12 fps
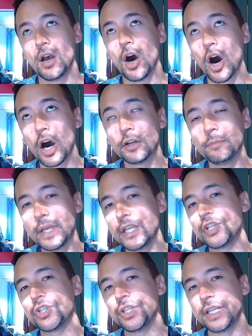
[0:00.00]

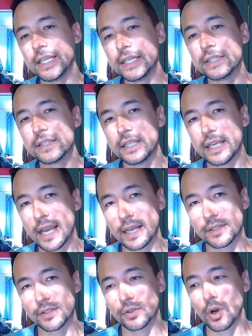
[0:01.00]
Automation is the
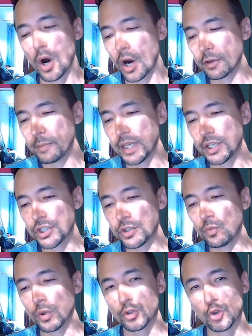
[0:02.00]
answer.
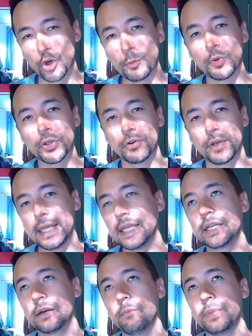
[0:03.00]
Automation will triple your
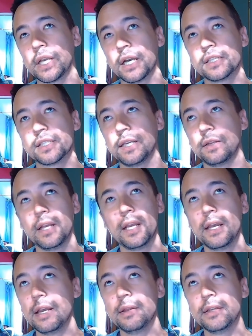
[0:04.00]
income because it
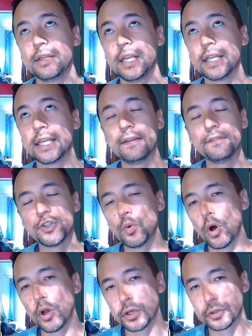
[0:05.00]
gives you
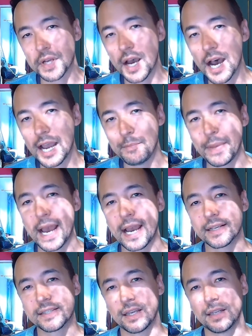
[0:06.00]
all your time back
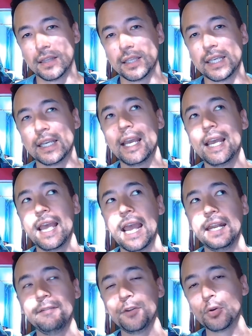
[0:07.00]
suddenly.
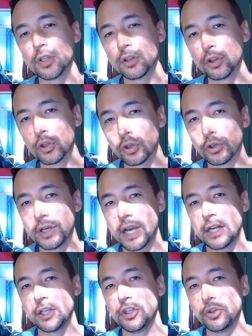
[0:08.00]
And if you can learn how
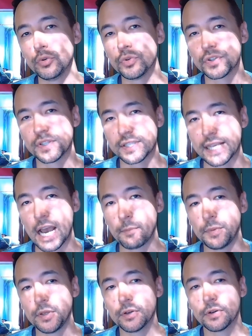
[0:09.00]
to use
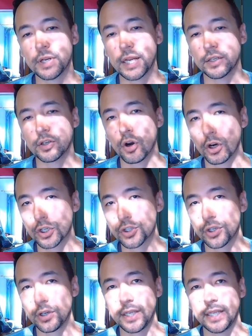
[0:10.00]
Zapier and
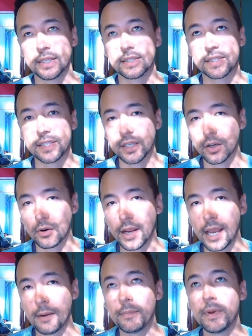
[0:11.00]
Kartra in a
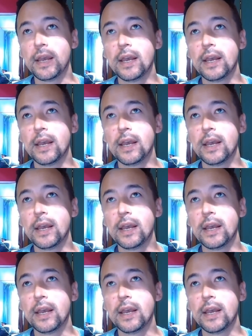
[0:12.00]
CRM,